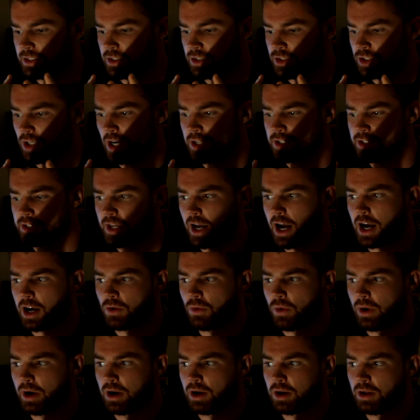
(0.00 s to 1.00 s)
John
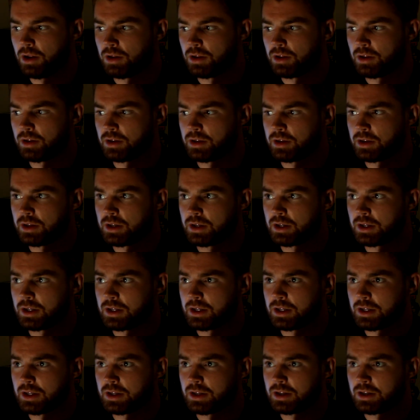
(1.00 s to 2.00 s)
Stockwell
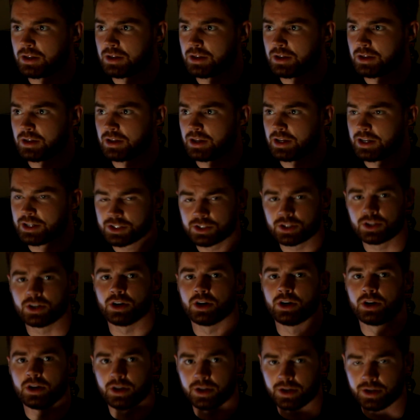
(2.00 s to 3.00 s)
is
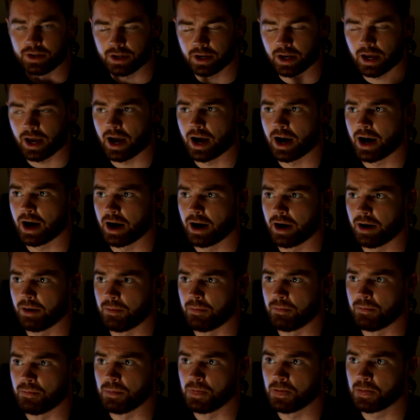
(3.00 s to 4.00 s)
good.
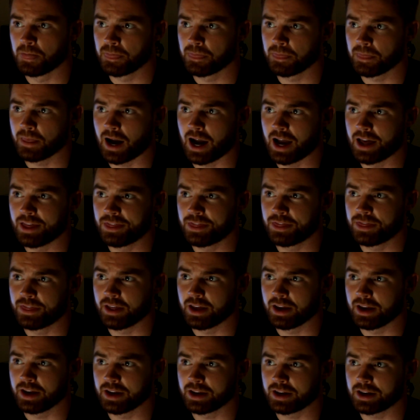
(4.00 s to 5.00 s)
I
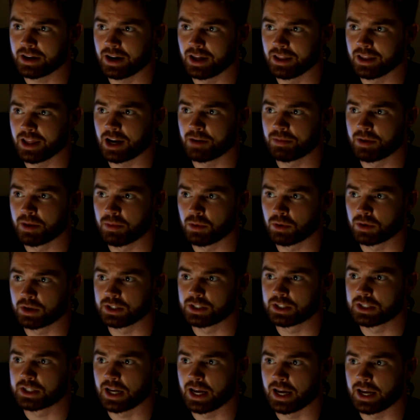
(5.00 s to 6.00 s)
think a lot of people
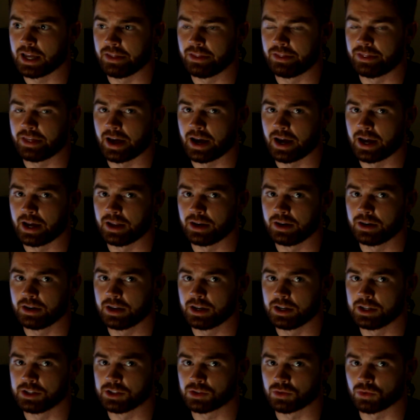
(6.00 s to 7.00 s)
could say that
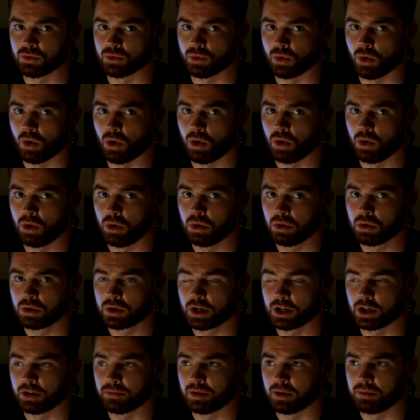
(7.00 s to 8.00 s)
his role
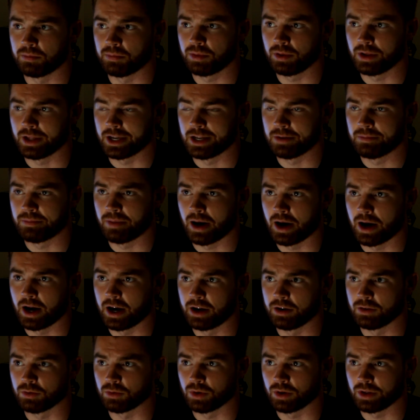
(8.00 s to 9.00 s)
could have been played
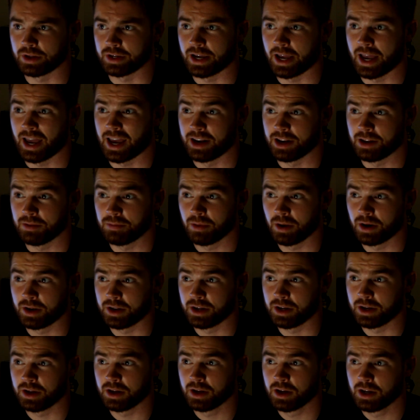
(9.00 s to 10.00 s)
by really
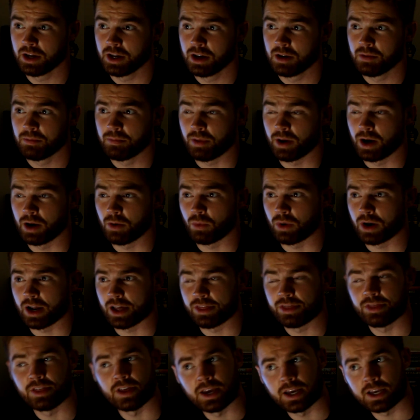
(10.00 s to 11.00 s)
anybody, but what I
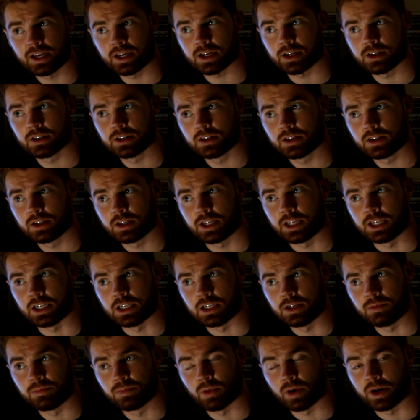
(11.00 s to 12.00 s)
think
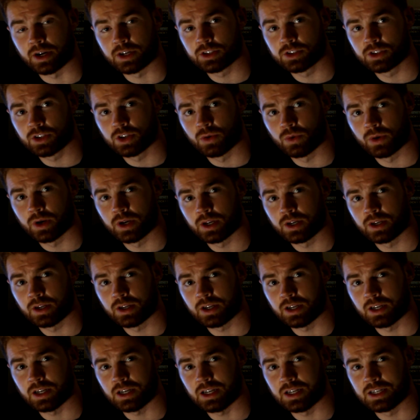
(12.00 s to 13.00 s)
he brings to it
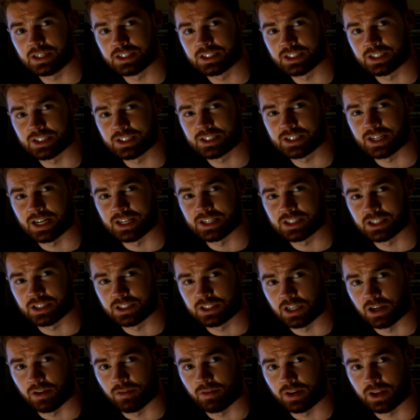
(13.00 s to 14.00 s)
is this
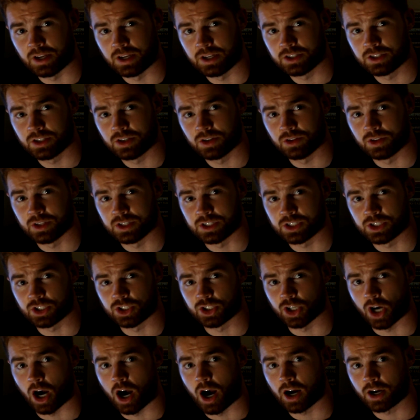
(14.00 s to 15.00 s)
sensitivity to this
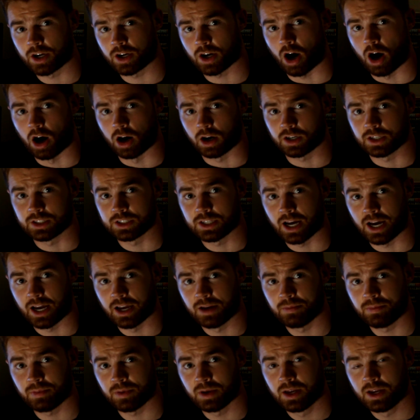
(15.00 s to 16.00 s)
jock
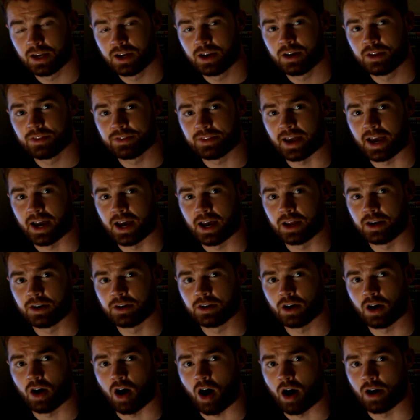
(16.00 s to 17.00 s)
archetype that
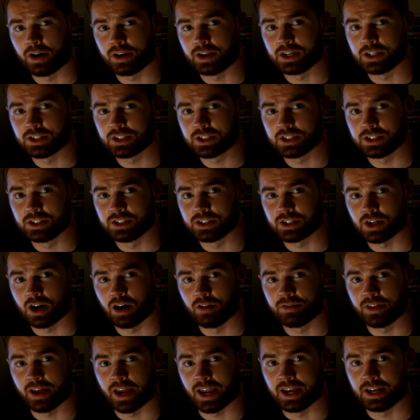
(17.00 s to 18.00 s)
audiences
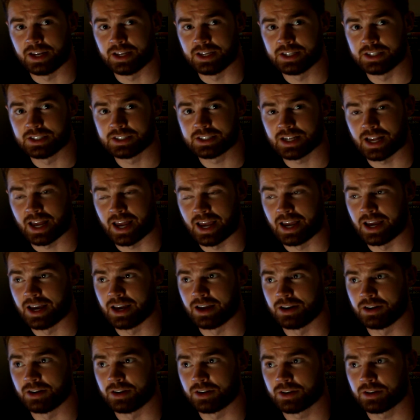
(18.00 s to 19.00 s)
of the 80s
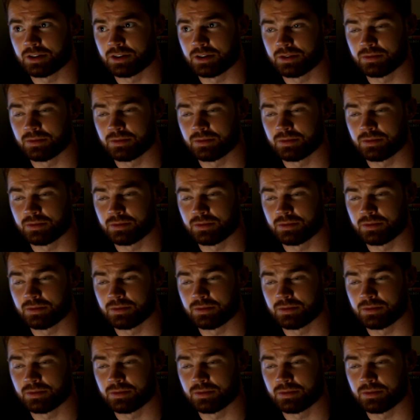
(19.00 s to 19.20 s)
and